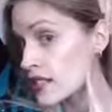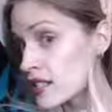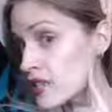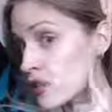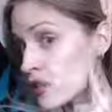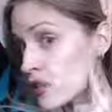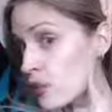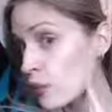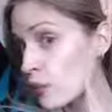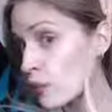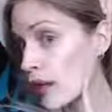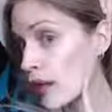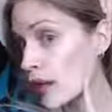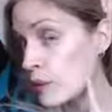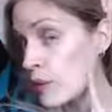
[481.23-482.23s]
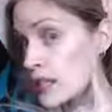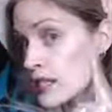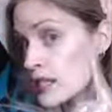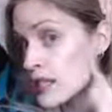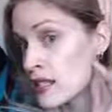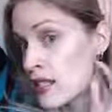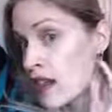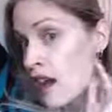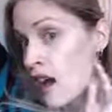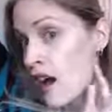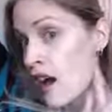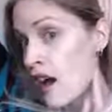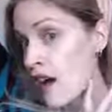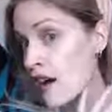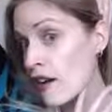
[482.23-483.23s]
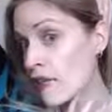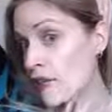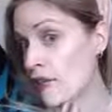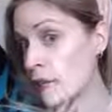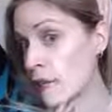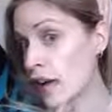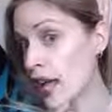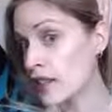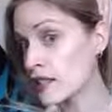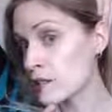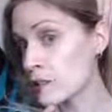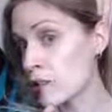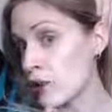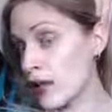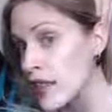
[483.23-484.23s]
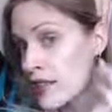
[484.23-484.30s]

is your ramus of the mandible.